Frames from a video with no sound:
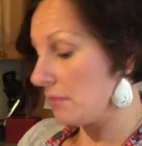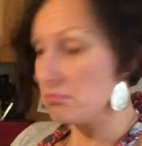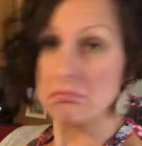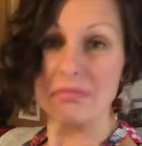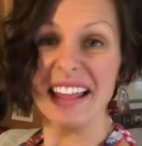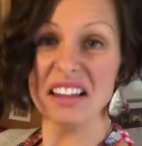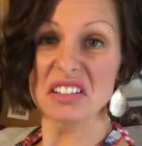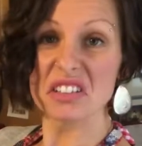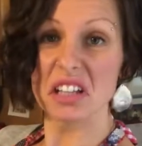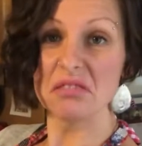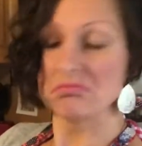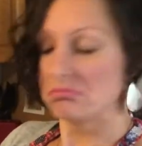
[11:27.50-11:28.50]
That looks
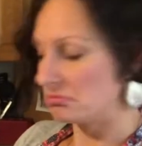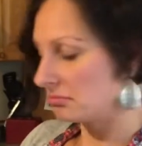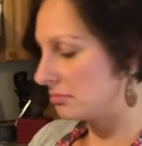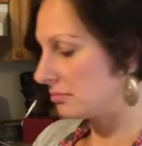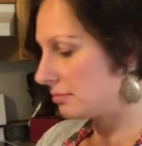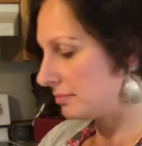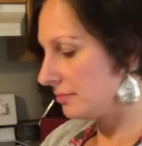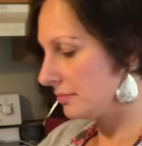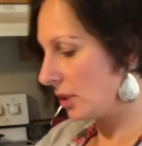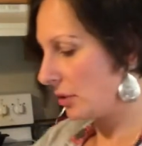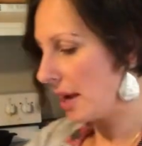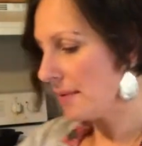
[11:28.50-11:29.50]
good.
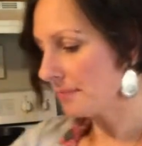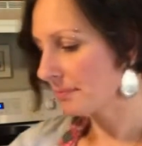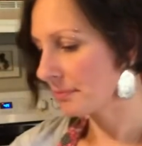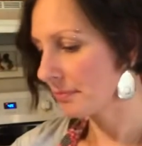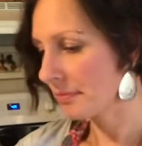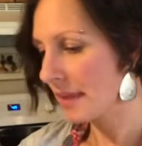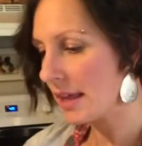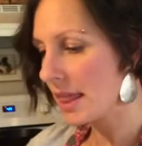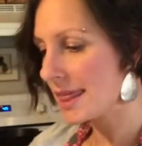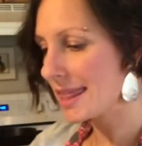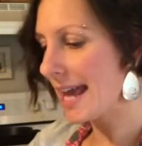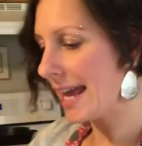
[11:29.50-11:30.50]
Okay,
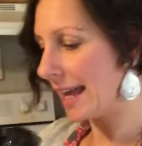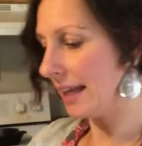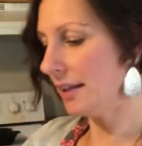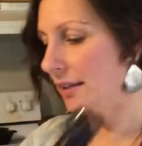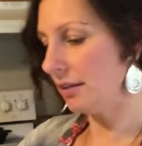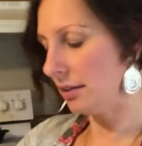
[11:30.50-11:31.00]
then